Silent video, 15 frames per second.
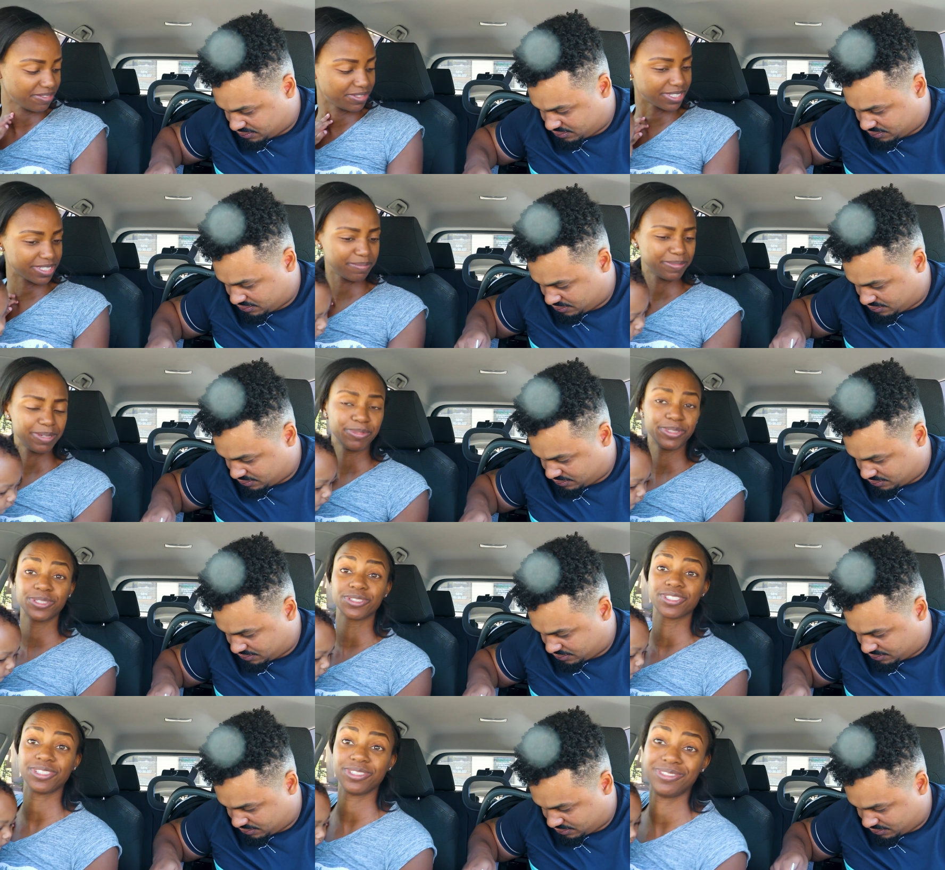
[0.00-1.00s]
Speaker 1: I want some of them
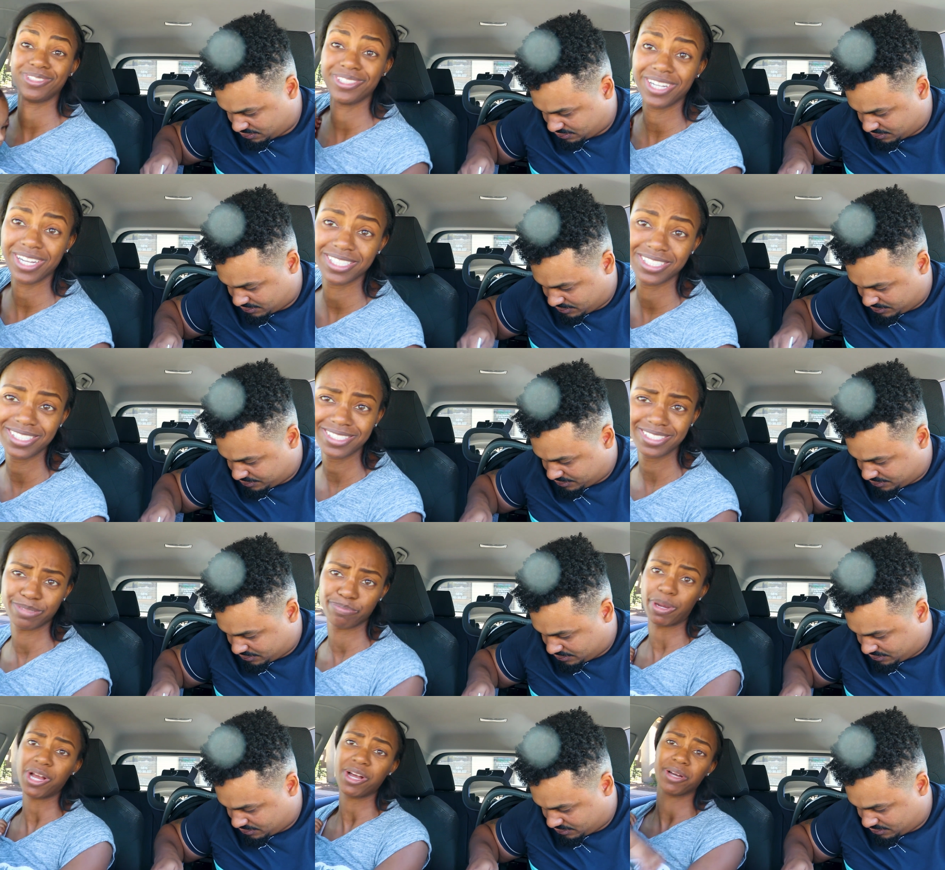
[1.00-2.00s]
noodles too. You guys, this
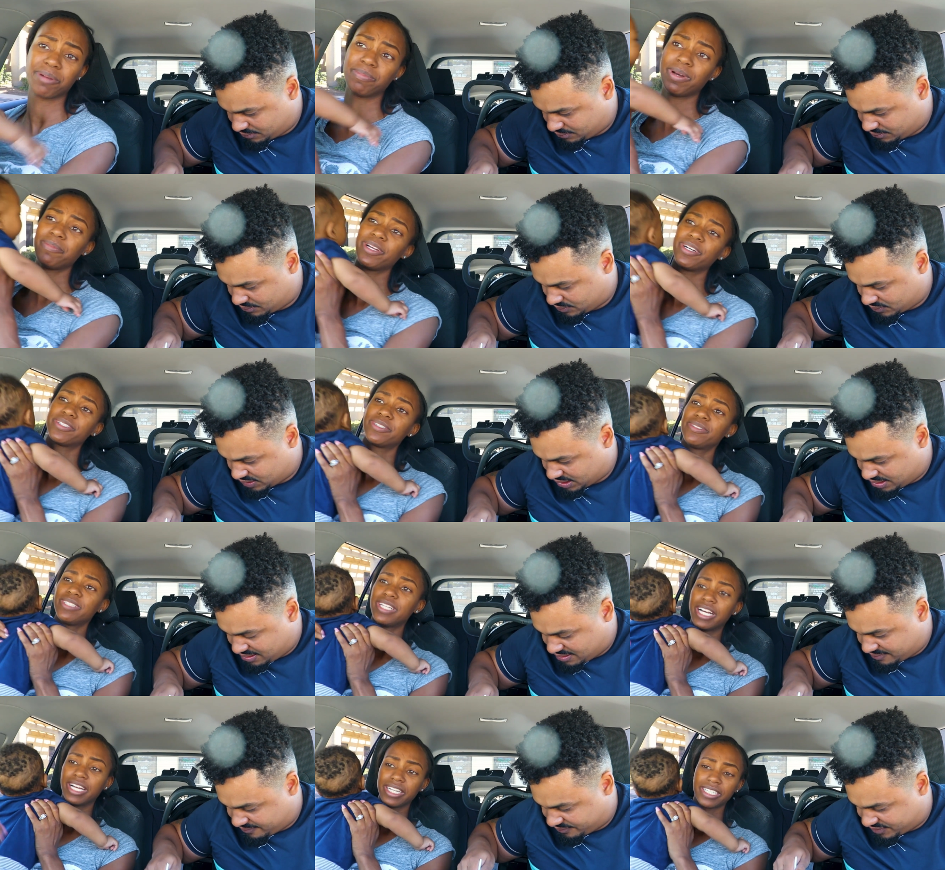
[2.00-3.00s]
is bomb. I'm not gonna
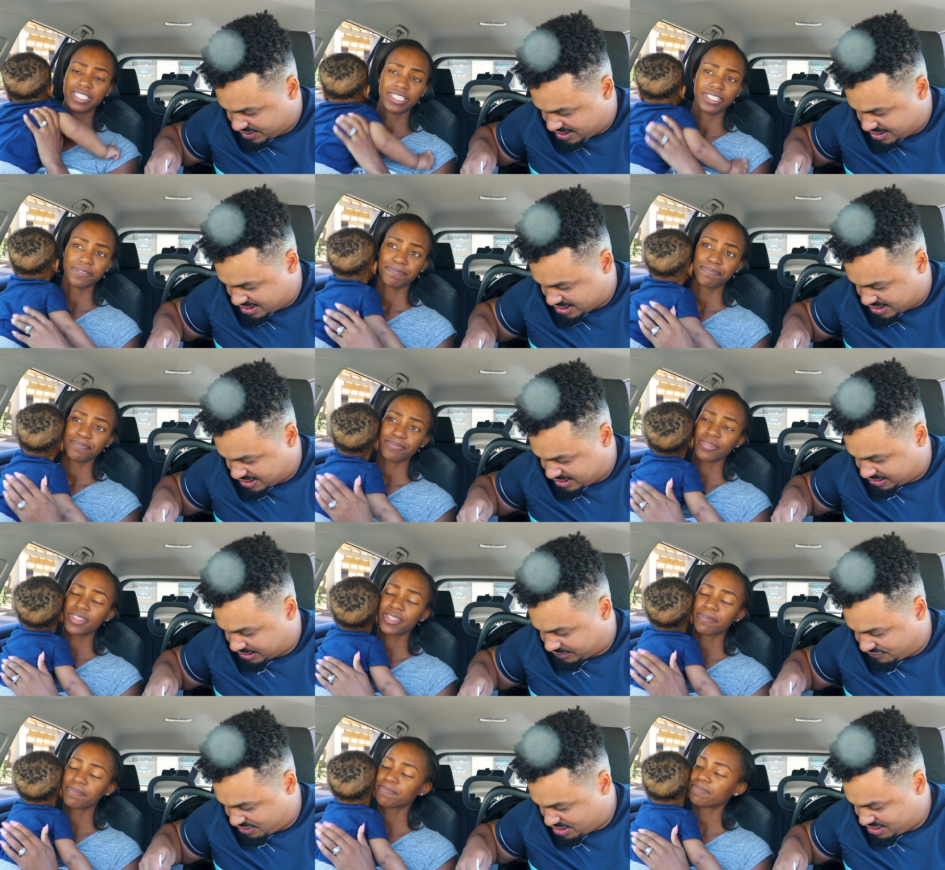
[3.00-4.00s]
lie.
Speaker 2: Yeah,
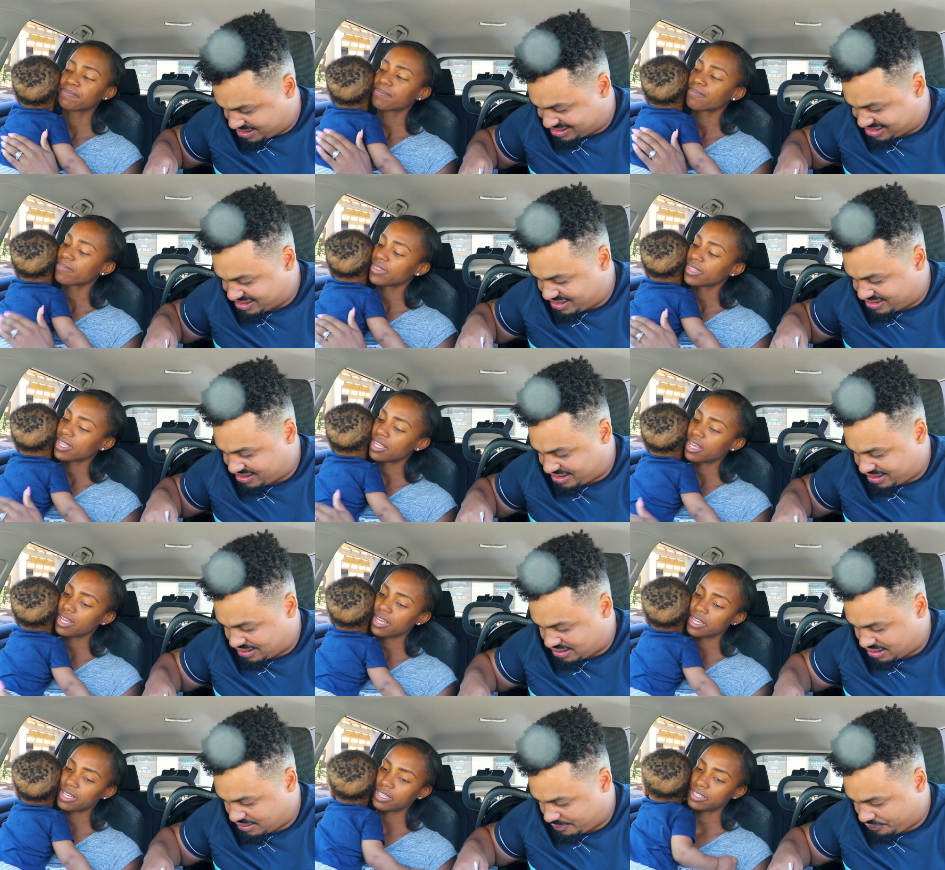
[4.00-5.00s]
it's very
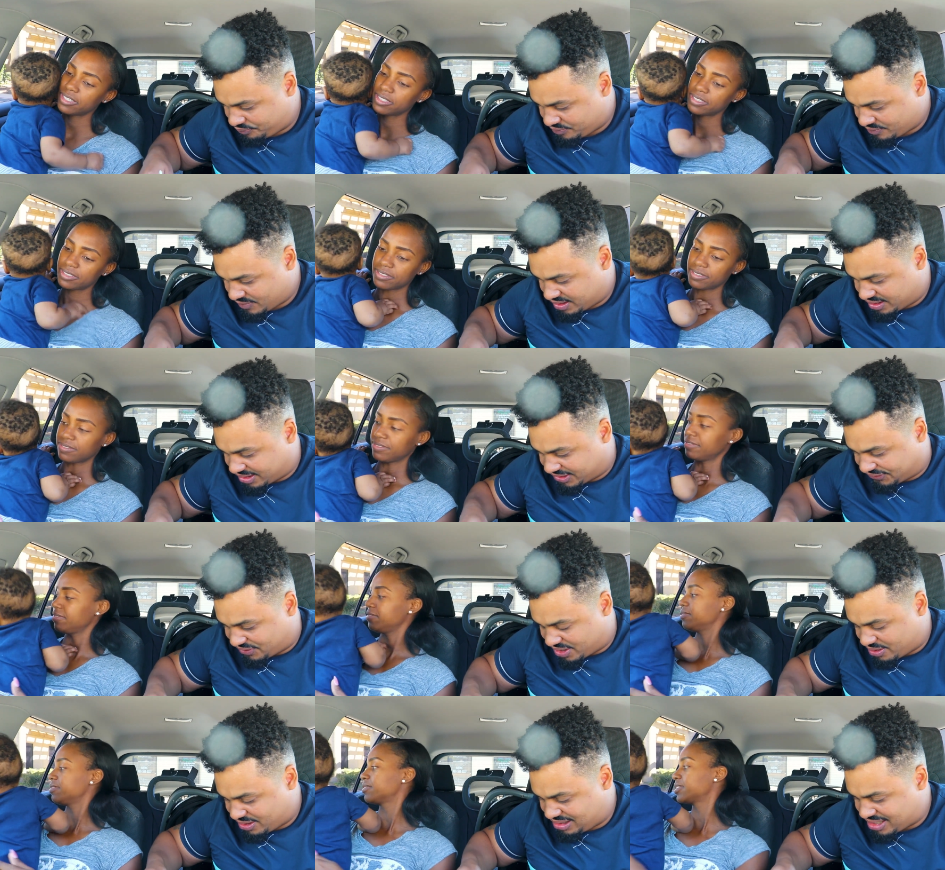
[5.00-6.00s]
seasoned. It's
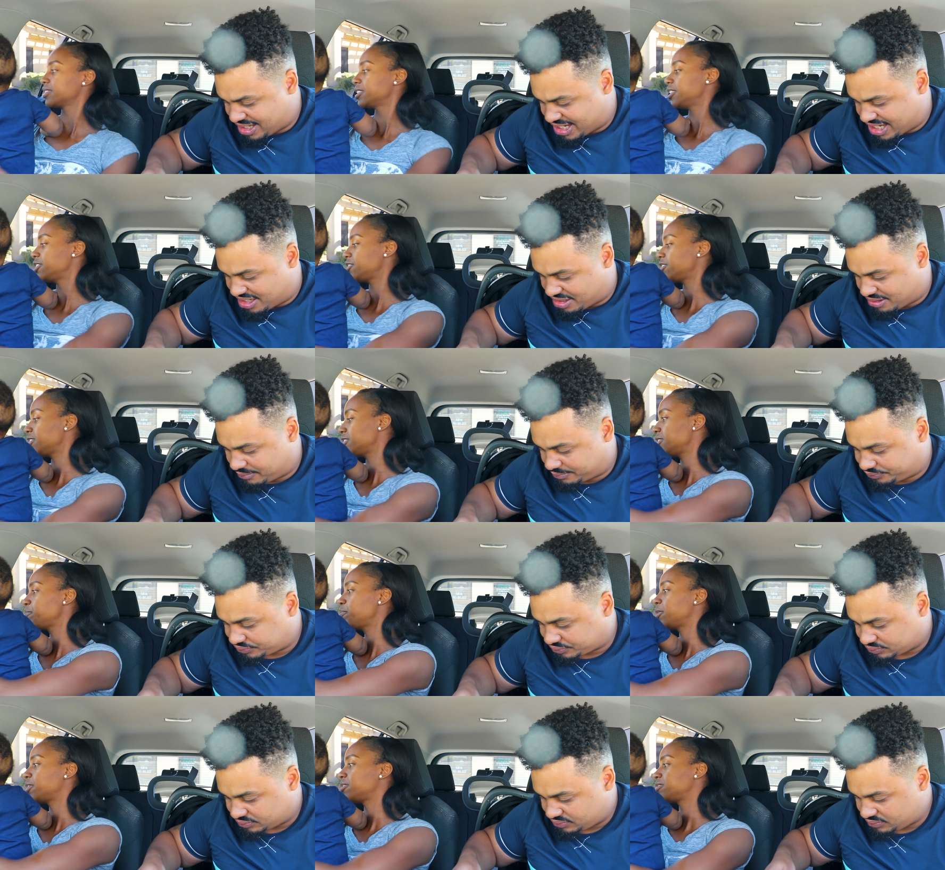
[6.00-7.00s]
very like.
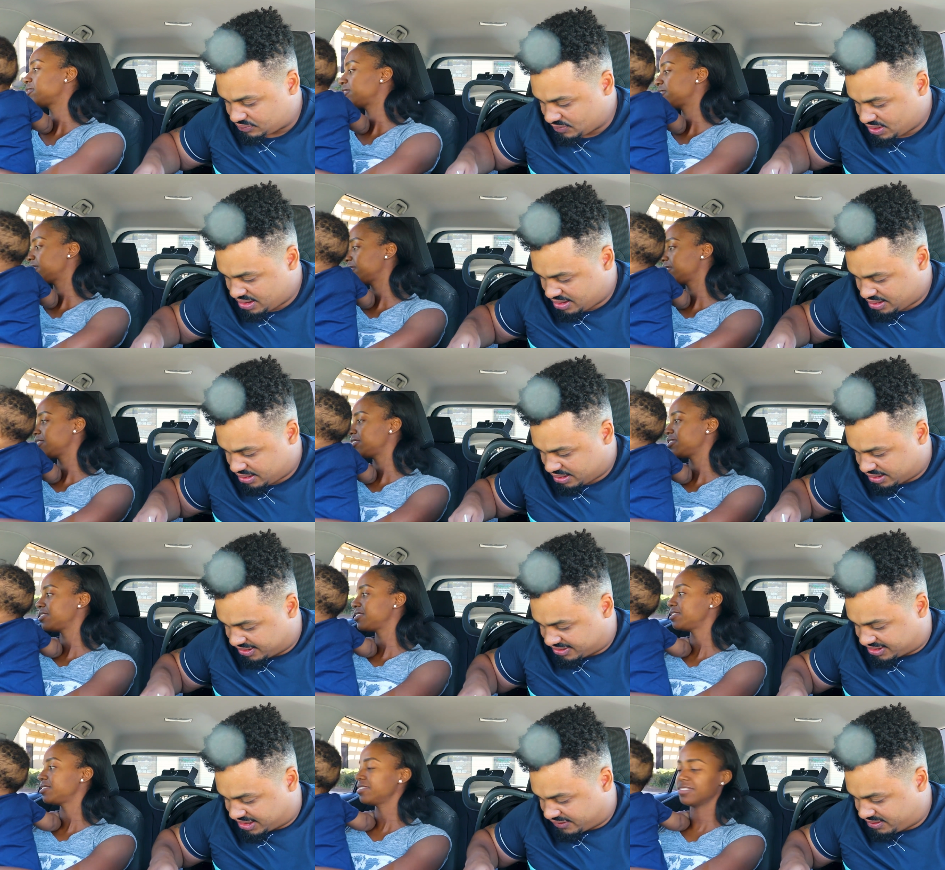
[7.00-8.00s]

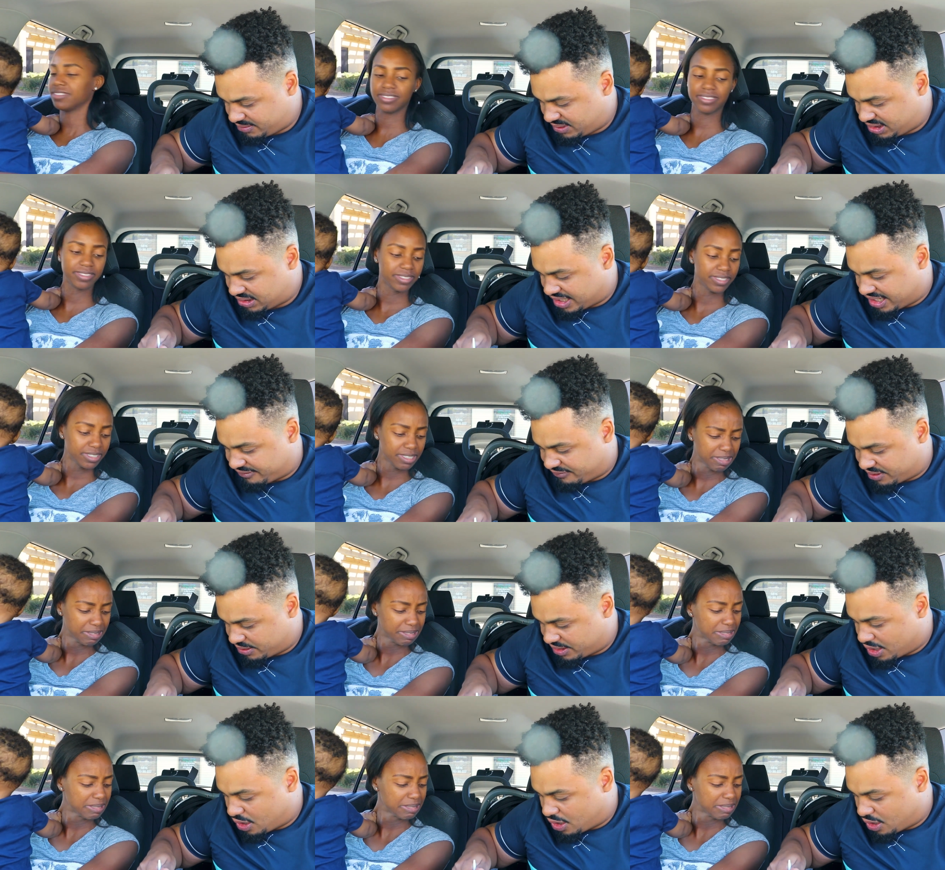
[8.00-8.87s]
It's giving me like very